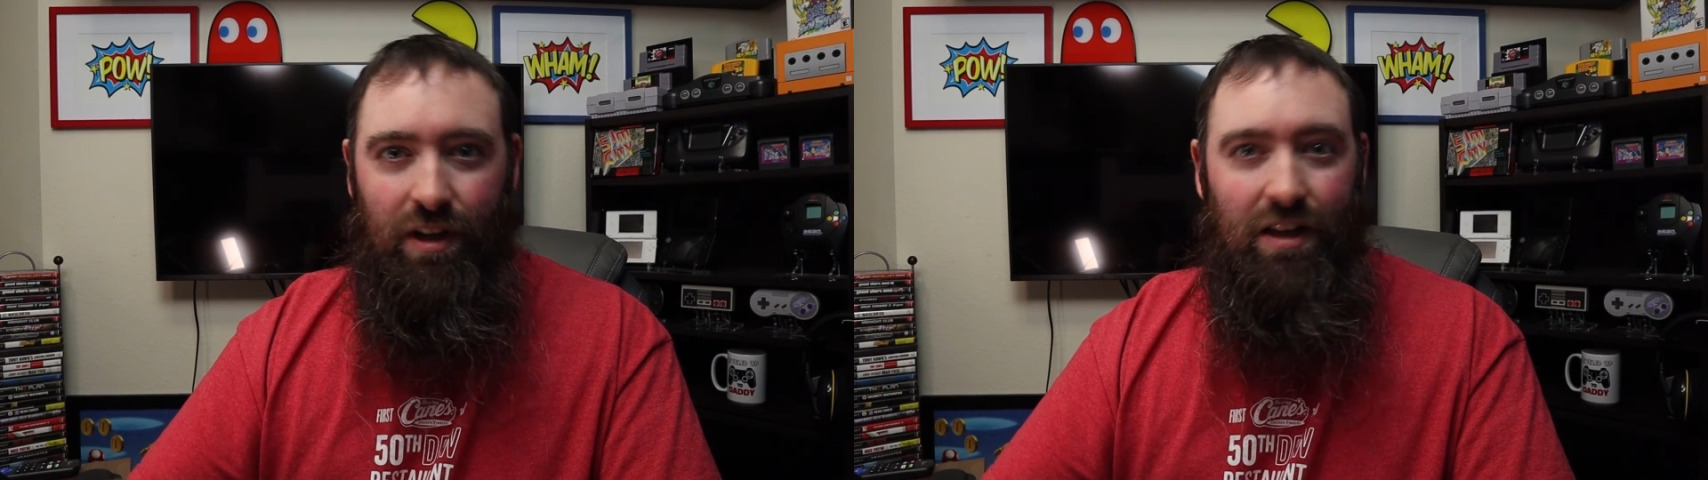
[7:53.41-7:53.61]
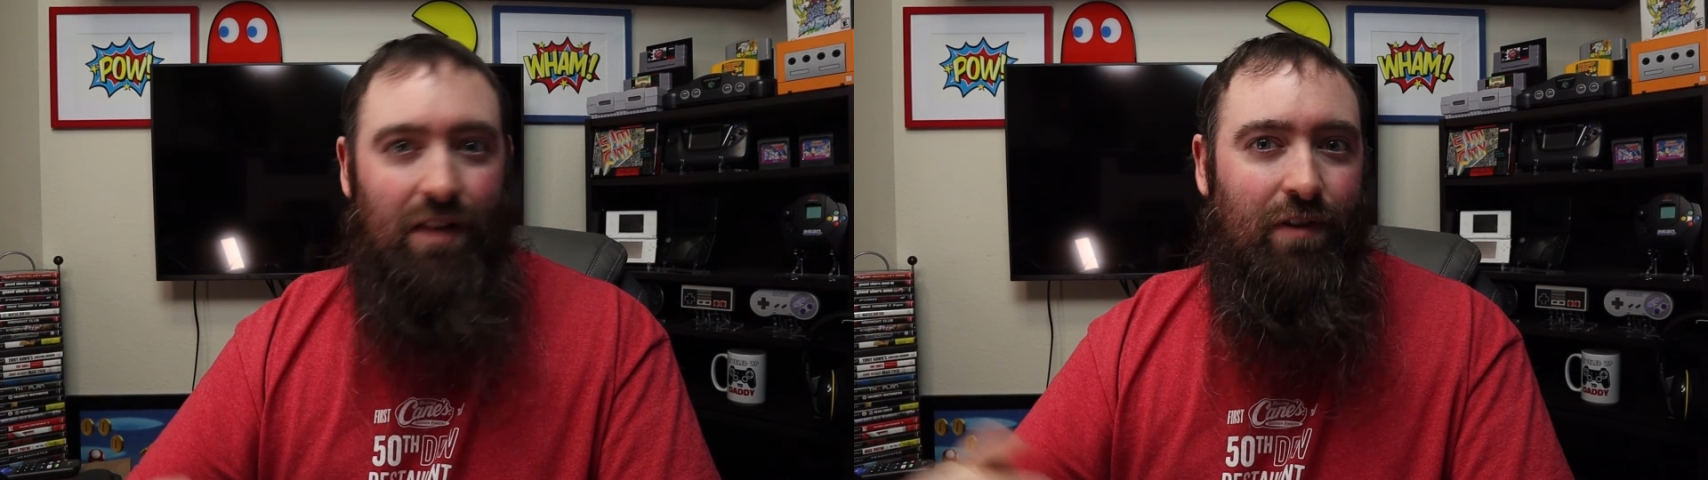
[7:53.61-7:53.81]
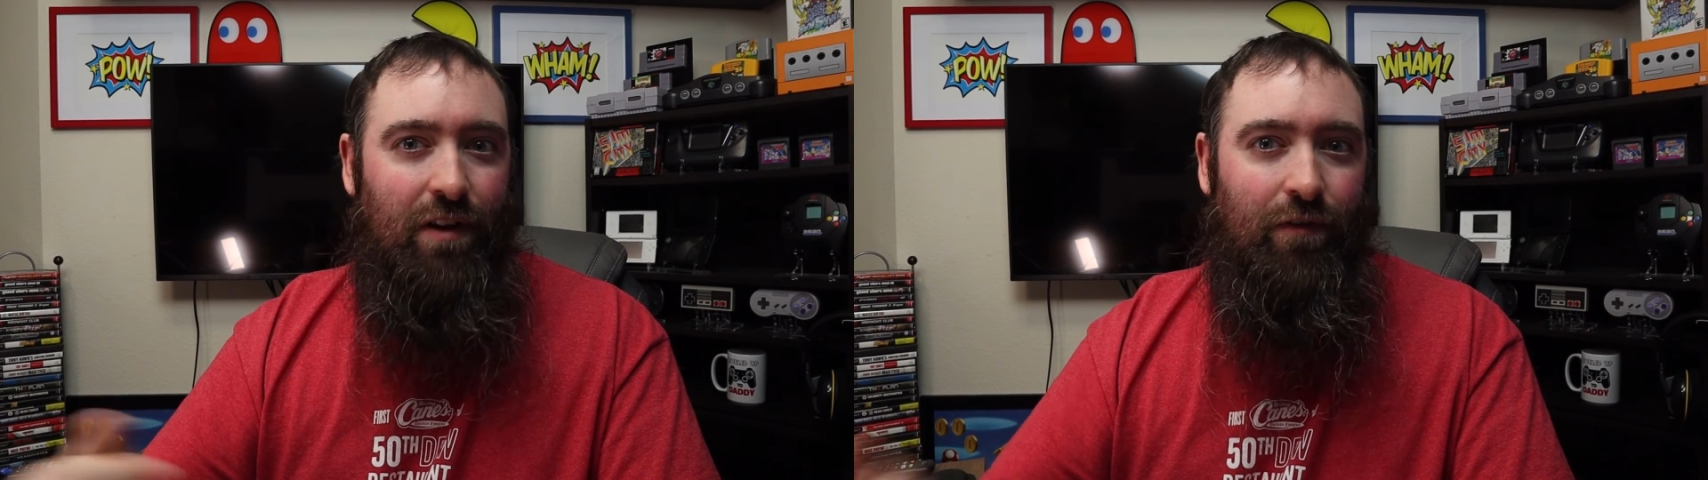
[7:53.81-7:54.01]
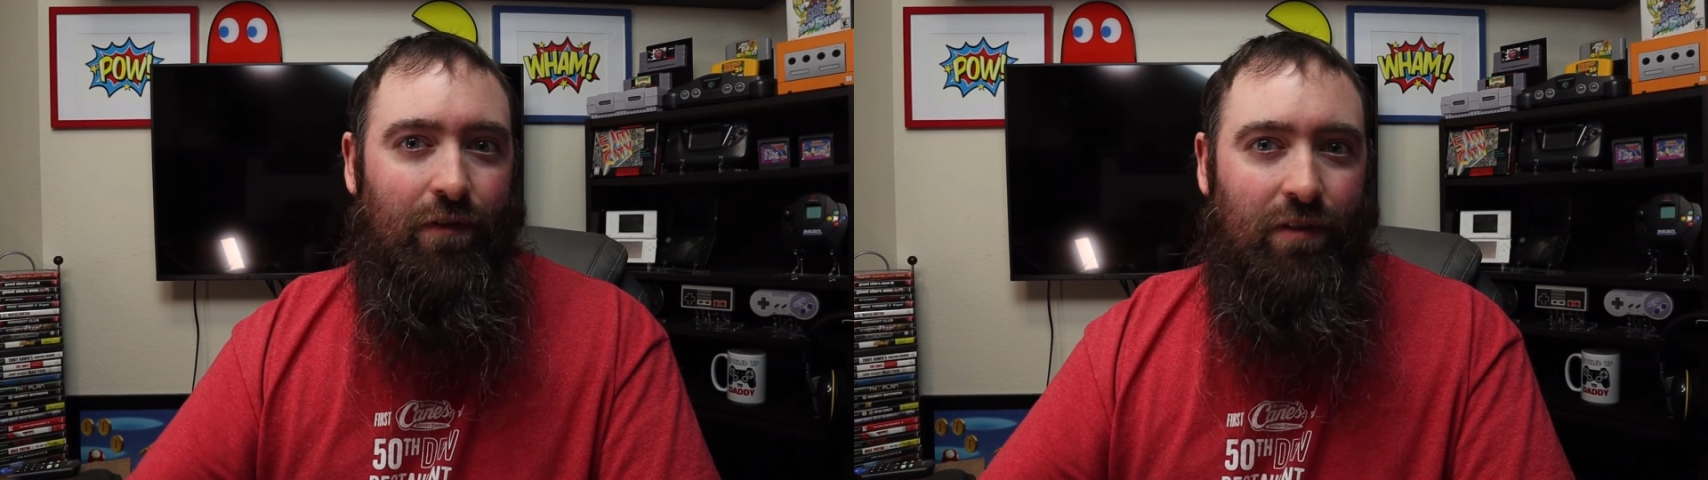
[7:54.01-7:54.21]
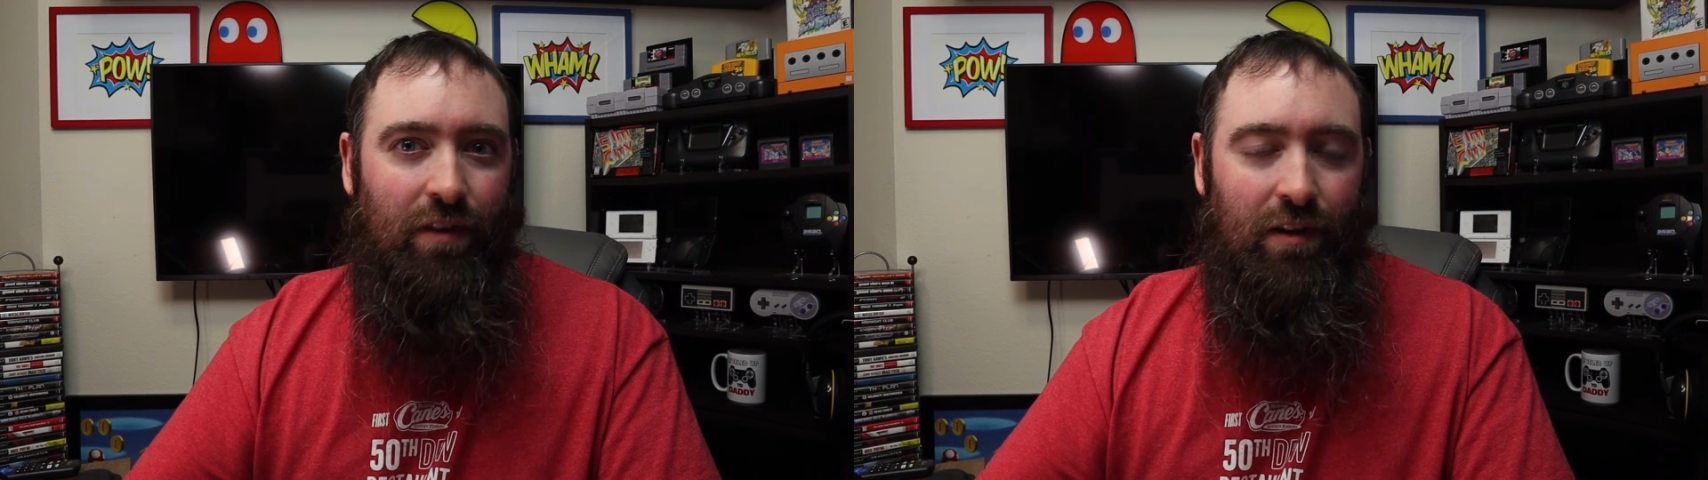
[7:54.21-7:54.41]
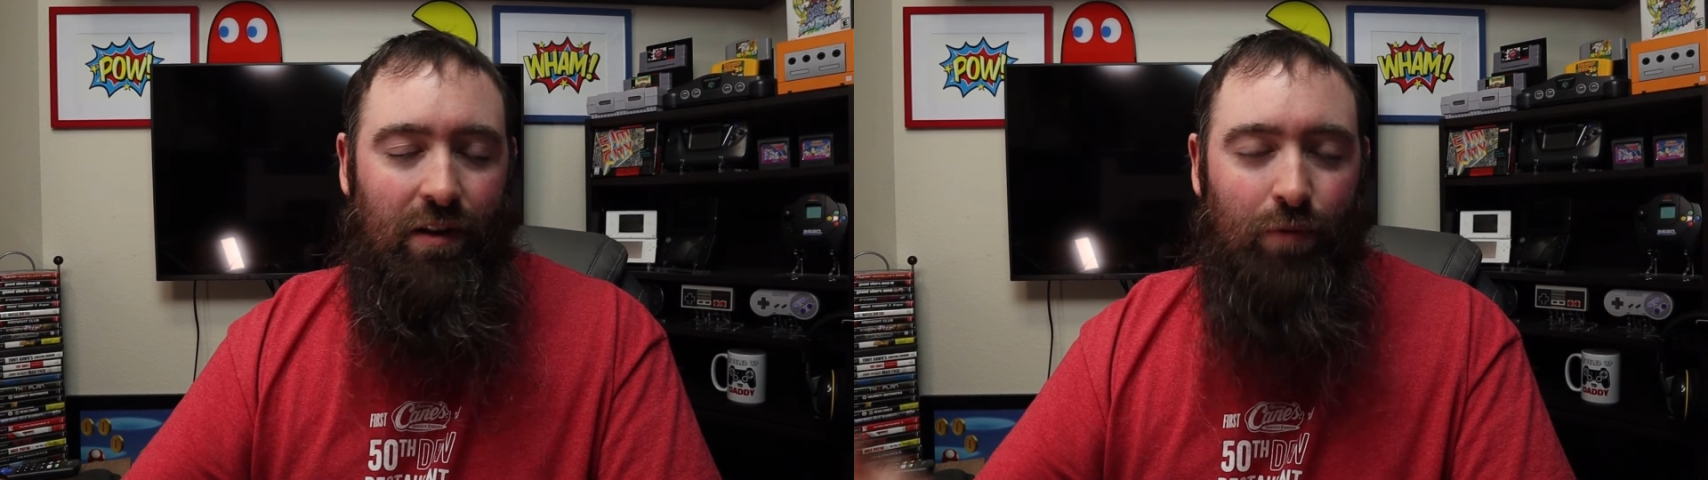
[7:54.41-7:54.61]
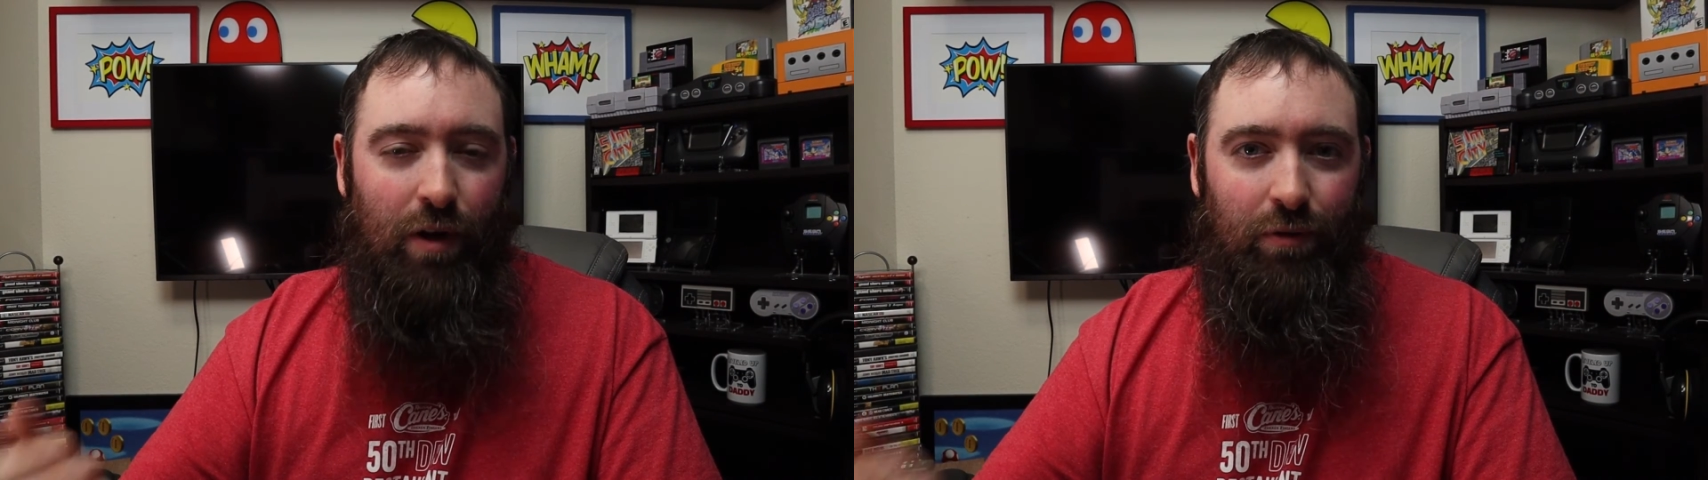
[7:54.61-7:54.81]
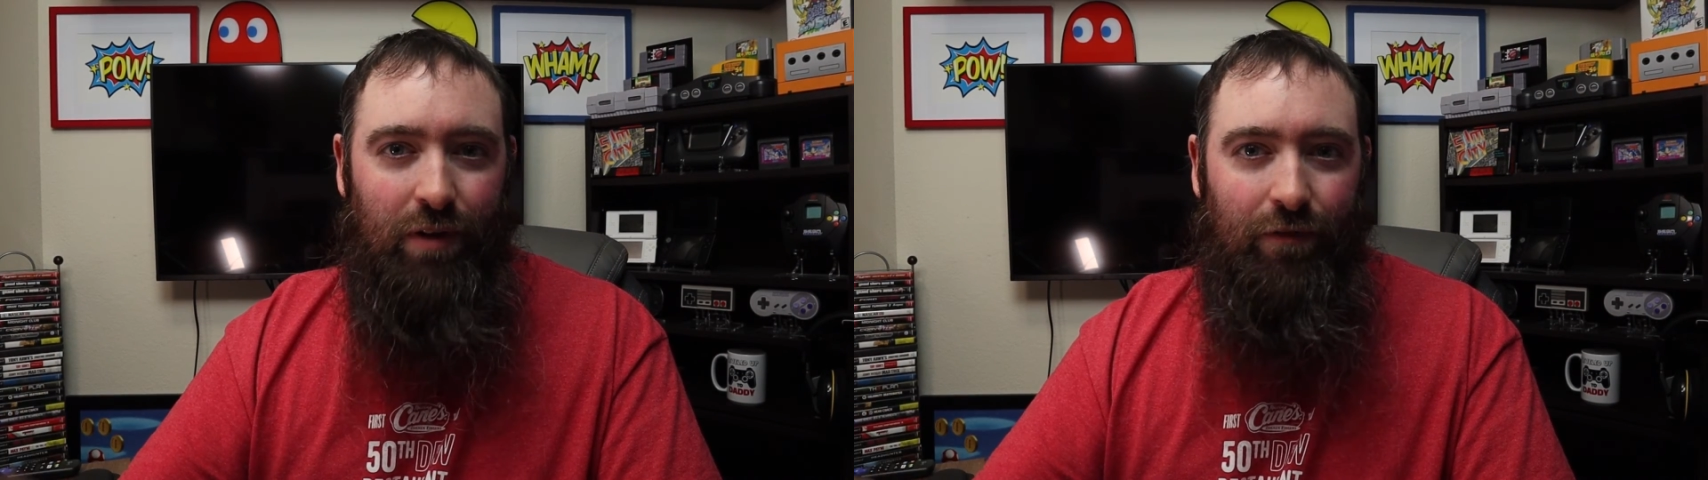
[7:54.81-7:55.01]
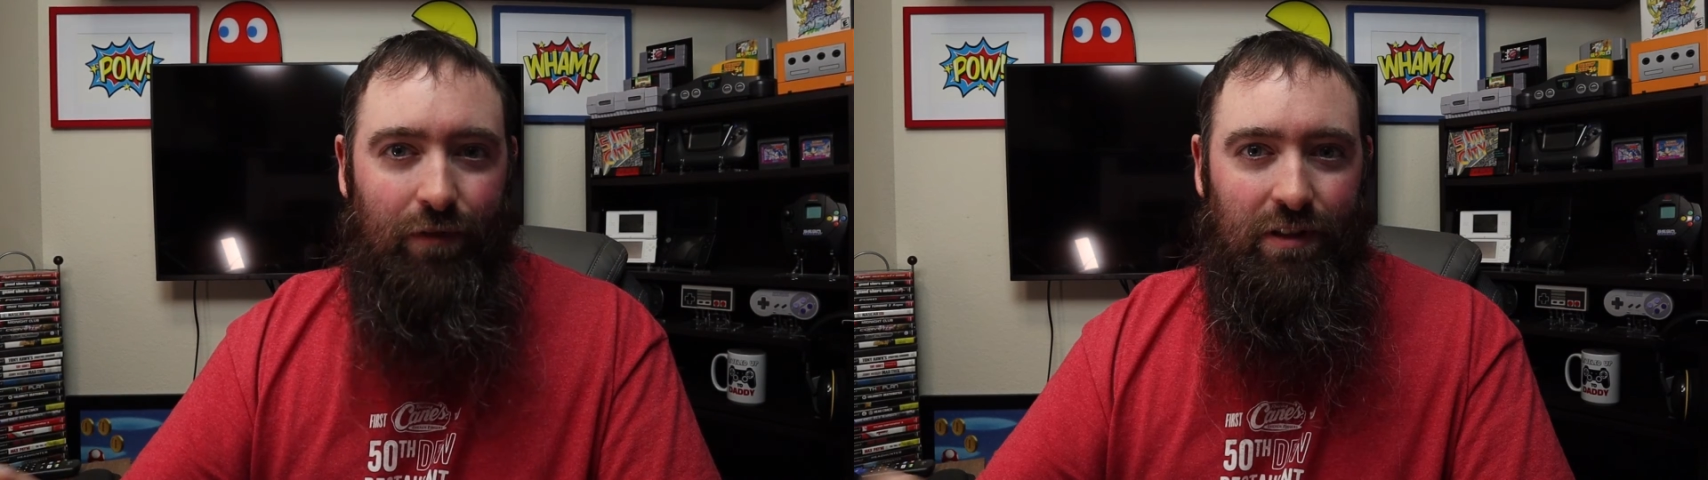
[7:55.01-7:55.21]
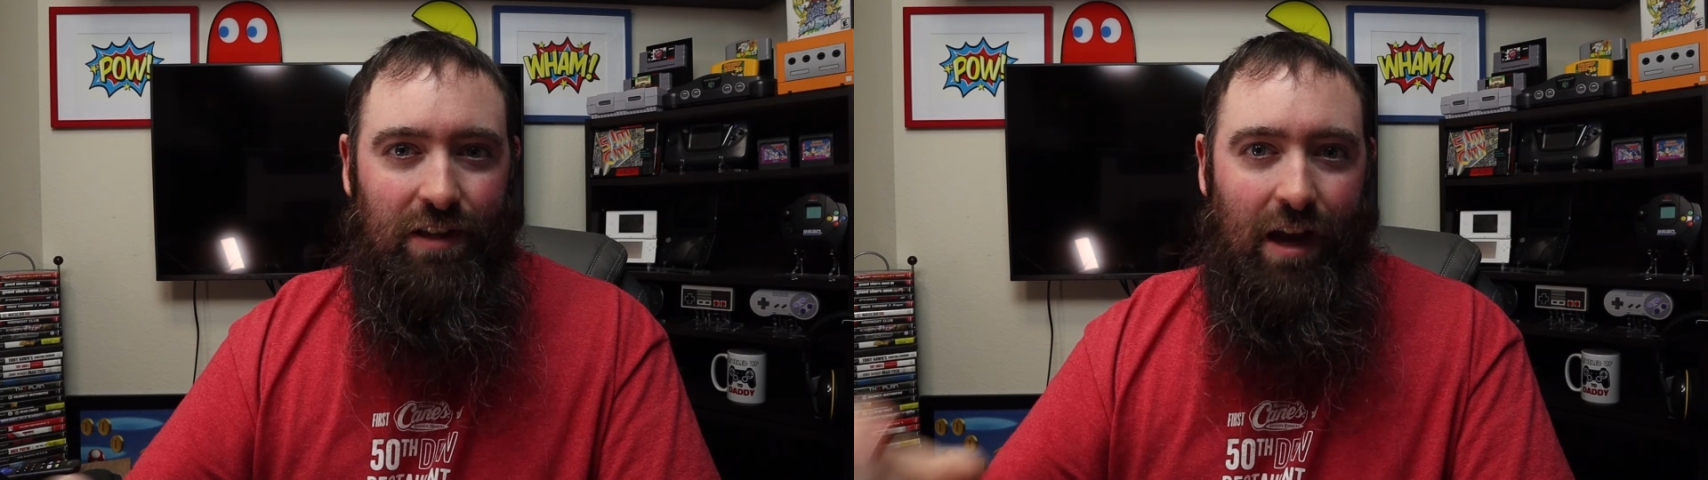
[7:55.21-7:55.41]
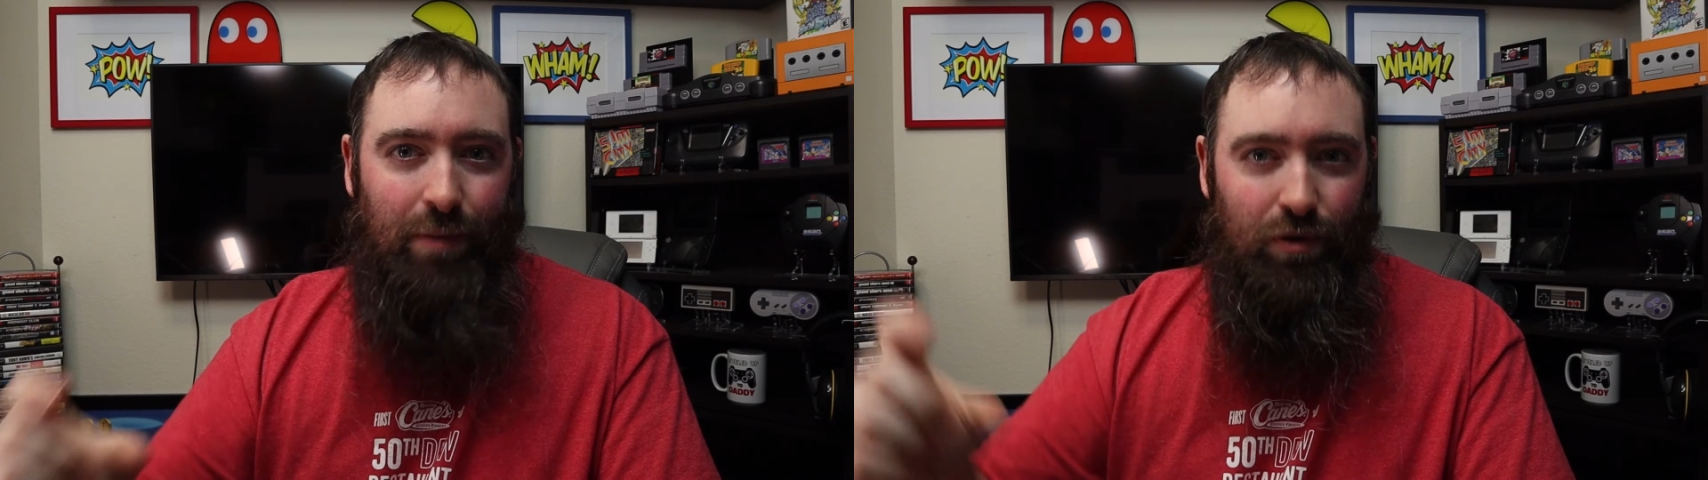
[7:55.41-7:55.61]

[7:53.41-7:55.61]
and even if the regular Netflix app,